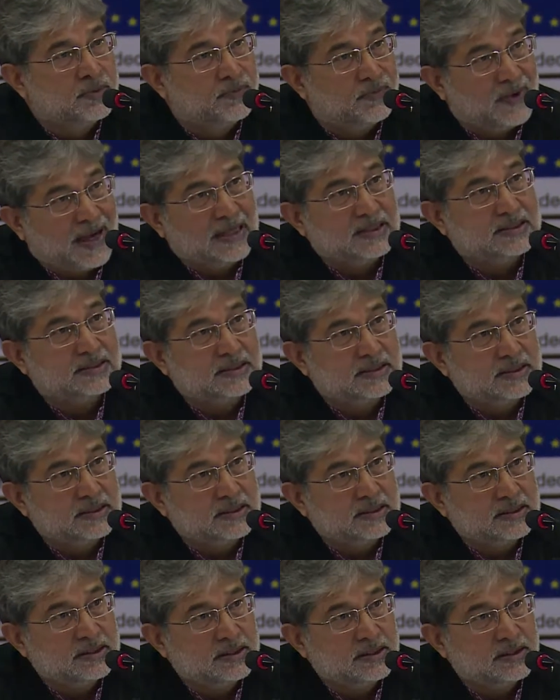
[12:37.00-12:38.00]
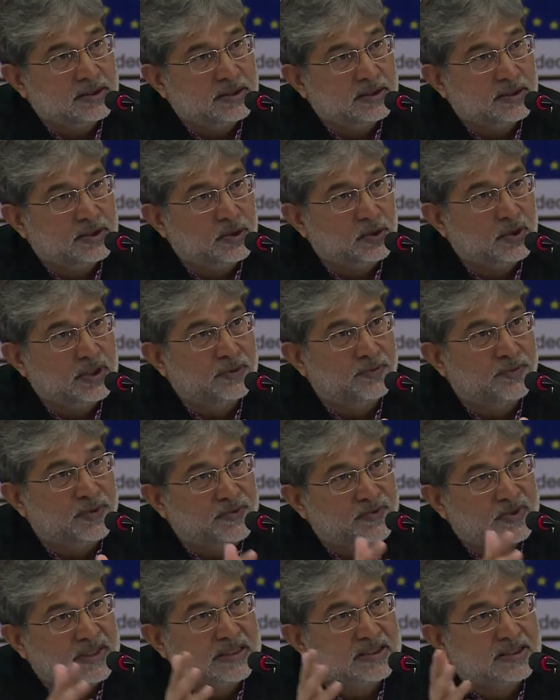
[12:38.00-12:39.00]
faster during
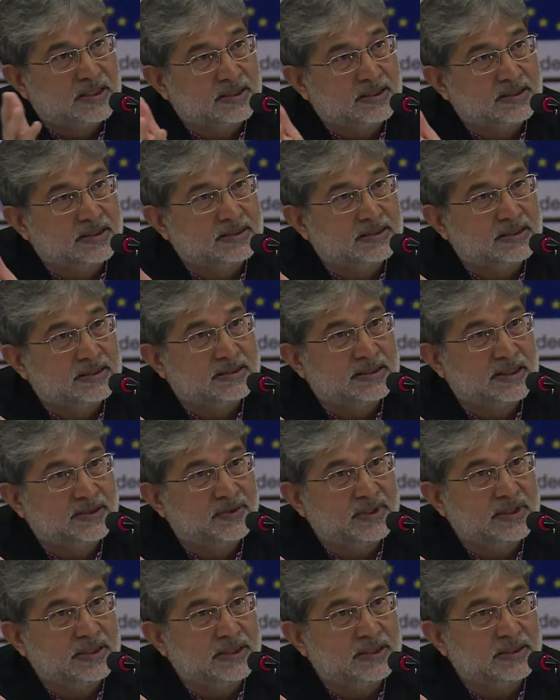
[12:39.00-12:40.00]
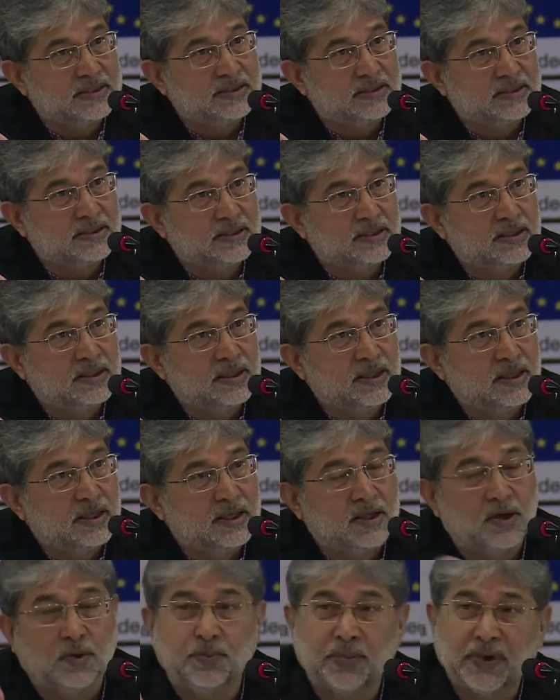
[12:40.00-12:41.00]
50s, 60s and 70s
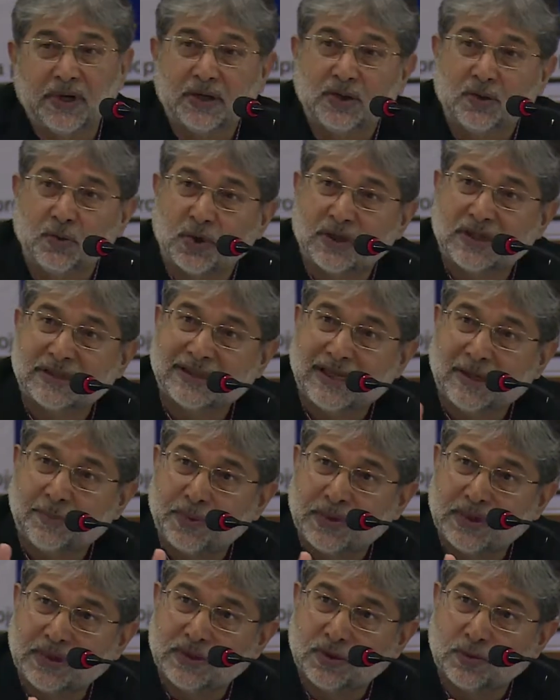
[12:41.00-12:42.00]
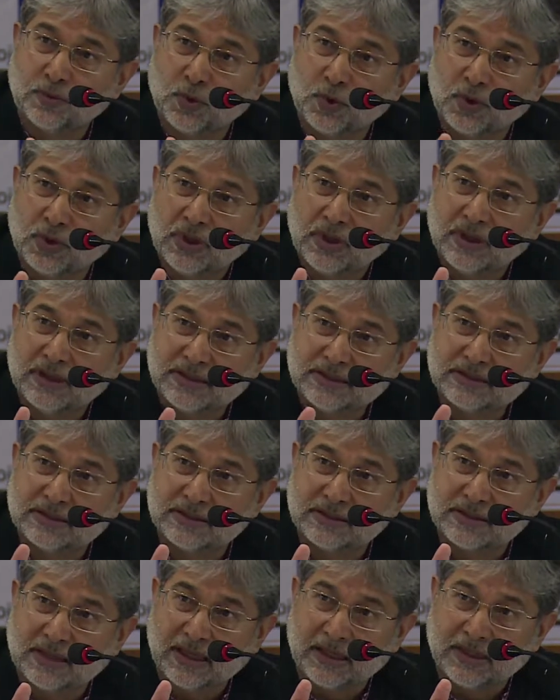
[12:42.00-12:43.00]
compared to what has happened in the more
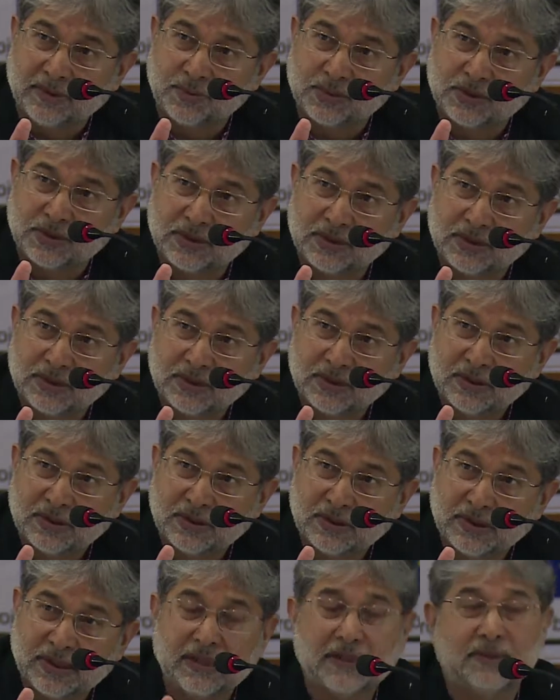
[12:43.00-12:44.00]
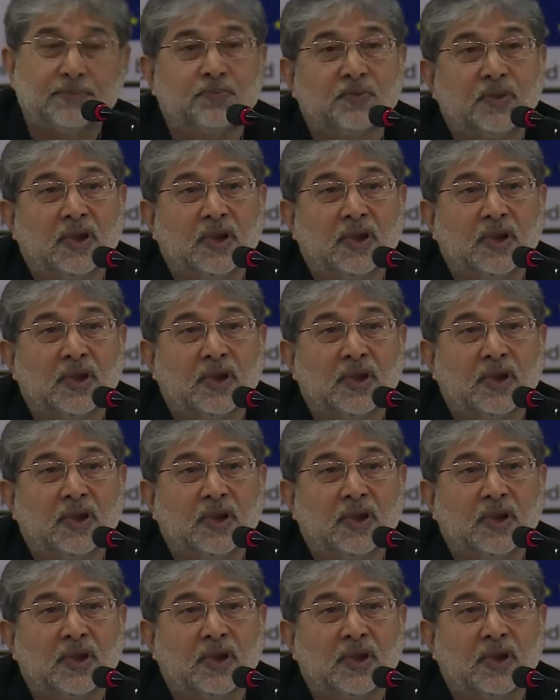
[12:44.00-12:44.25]
recent times, right?